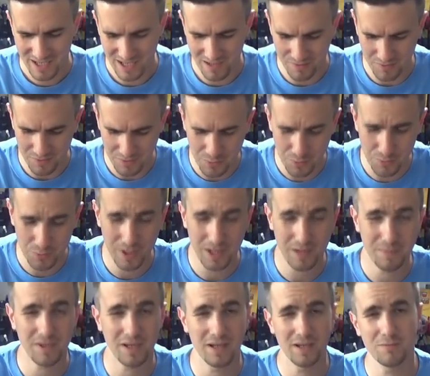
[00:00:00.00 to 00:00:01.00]
if I do get
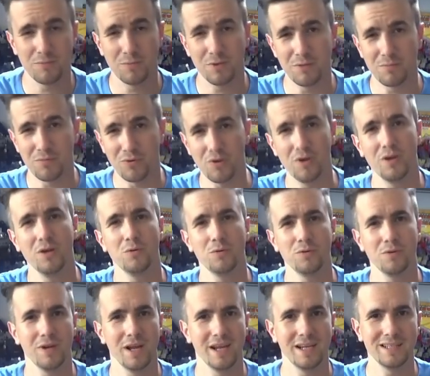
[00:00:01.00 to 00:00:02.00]
them again with a
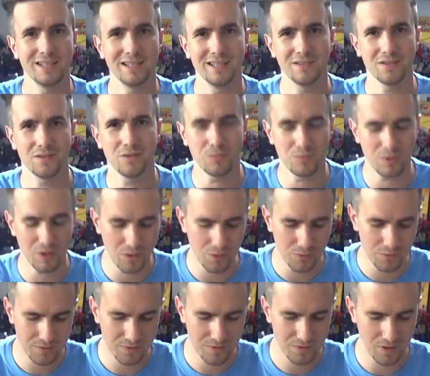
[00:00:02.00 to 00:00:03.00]
pre-order, it ain't the end of the
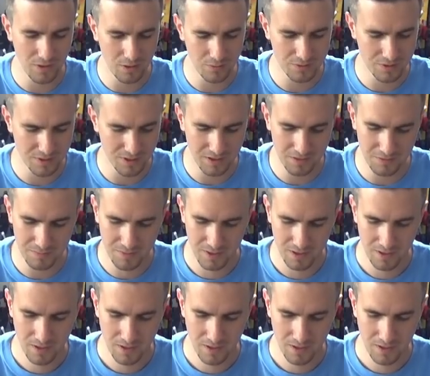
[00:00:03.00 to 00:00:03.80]
world, I'll sell them.